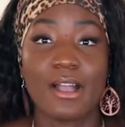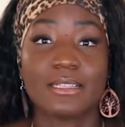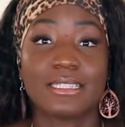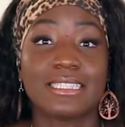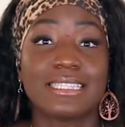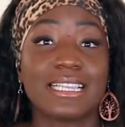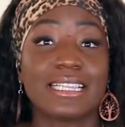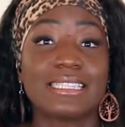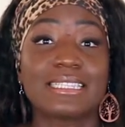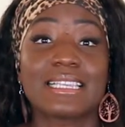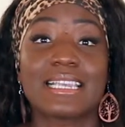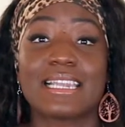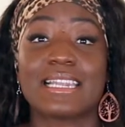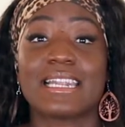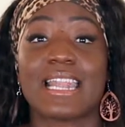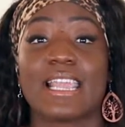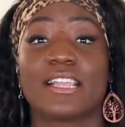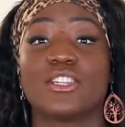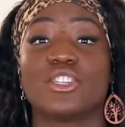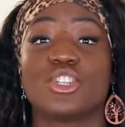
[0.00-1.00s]

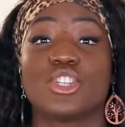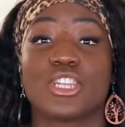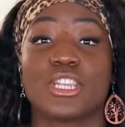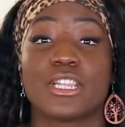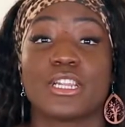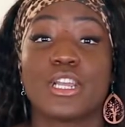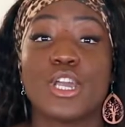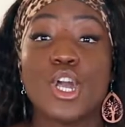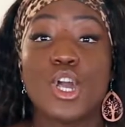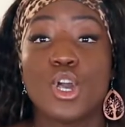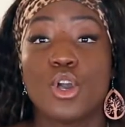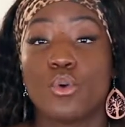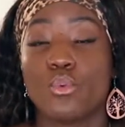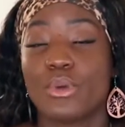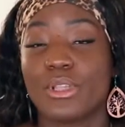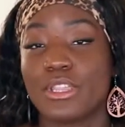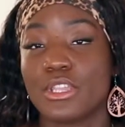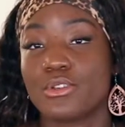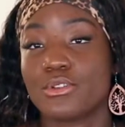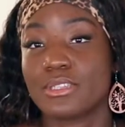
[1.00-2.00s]
Disconnection
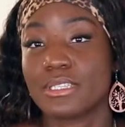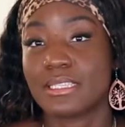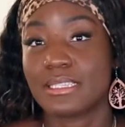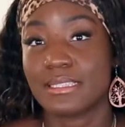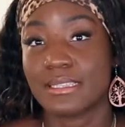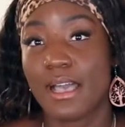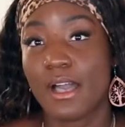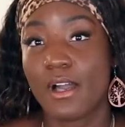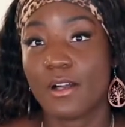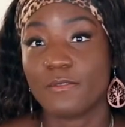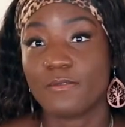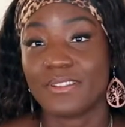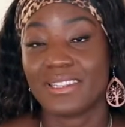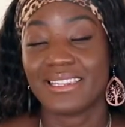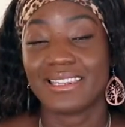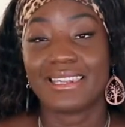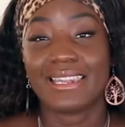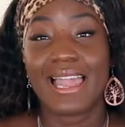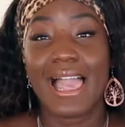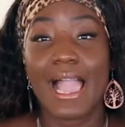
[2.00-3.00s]
with yourself,
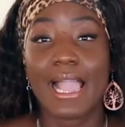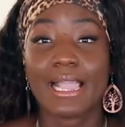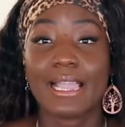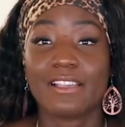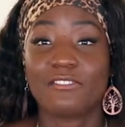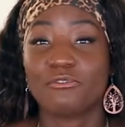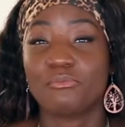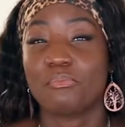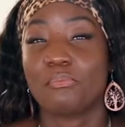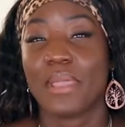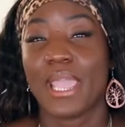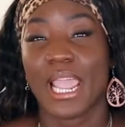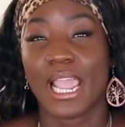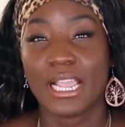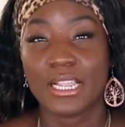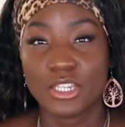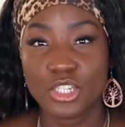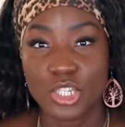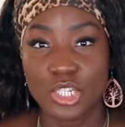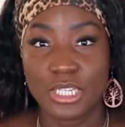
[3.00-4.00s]
lack of
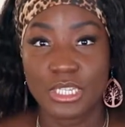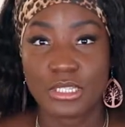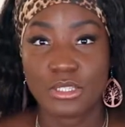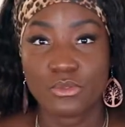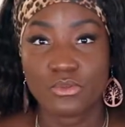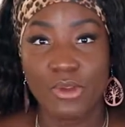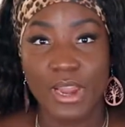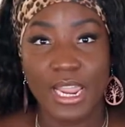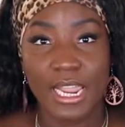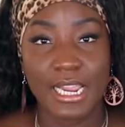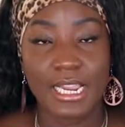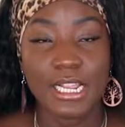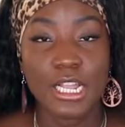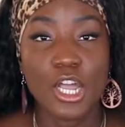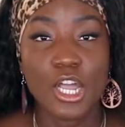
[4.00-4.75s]
patience, right?